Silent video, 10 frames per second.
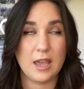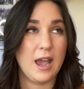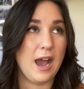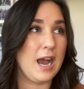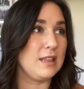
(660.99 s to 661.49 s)

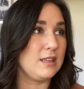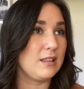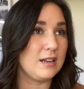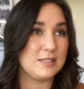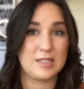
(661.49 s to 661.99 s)
I think
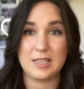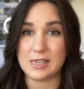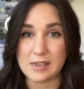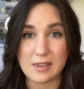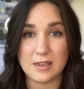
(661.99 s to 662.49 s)
that is
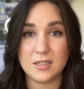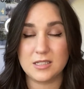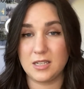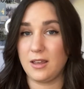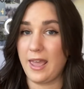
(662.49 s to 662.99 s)
key
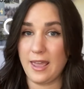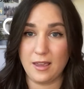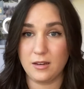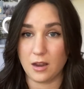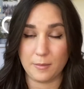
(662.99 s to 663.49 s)

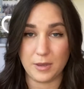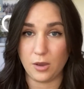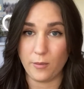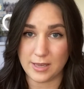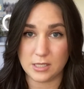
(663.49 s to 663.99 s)
to not
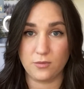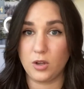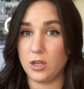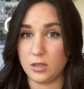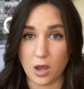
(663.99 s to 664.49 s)
being
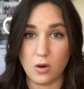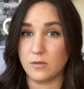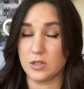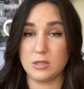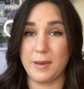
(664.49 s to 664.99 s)
wasteful, not
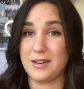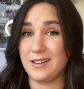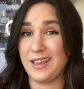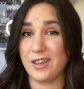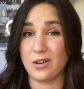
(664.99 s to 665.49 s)

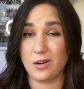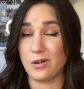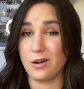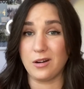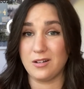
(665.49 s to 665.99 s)
overspending,
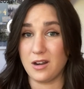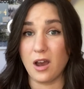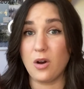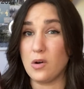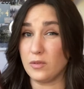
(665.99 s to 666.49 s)
or
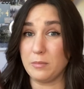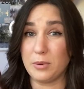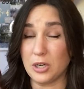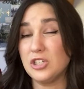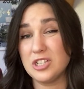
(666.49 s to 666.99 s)
not over
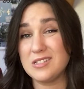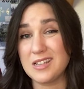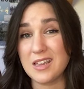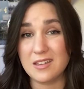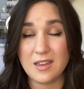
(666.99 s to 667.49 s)

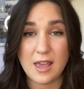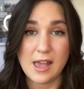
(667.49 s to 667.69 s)
purchasing.